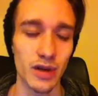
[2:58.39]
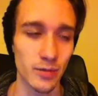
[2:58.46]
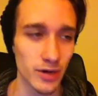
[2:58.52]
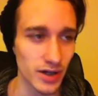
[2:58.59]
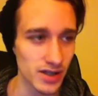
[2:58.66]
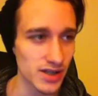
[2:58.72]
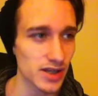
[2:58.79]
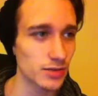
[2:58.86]
And
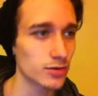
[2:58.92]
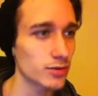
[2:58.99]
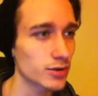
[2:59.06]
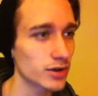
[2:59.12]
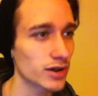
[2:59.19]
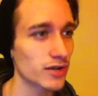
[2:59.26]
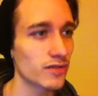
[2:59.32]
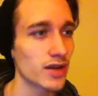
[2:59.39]
when I say
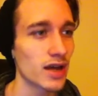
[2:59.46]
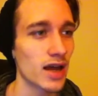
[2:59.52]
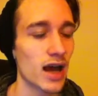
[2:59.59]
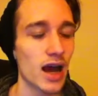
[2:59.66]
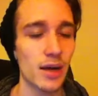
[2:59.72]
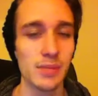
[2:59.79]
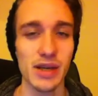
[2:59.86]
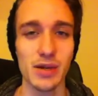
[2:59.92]
lucrative,
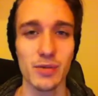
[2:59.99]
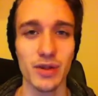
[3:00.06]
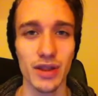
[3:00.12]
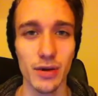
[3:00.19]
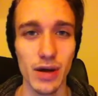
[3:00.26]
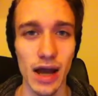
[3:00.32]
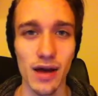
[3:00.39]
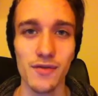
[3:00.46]
I mean
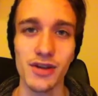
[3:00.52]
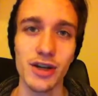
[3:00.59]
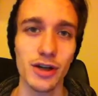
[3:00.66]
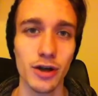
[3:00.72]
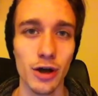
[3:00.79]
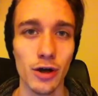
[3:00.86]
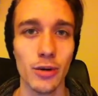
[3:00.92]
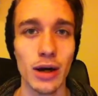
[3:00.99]
without having to
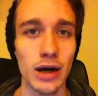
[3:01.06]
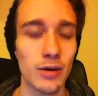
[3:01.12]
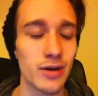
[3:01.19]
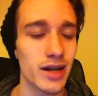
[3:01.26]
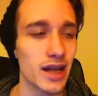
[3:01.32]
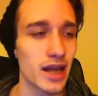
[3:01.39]
go out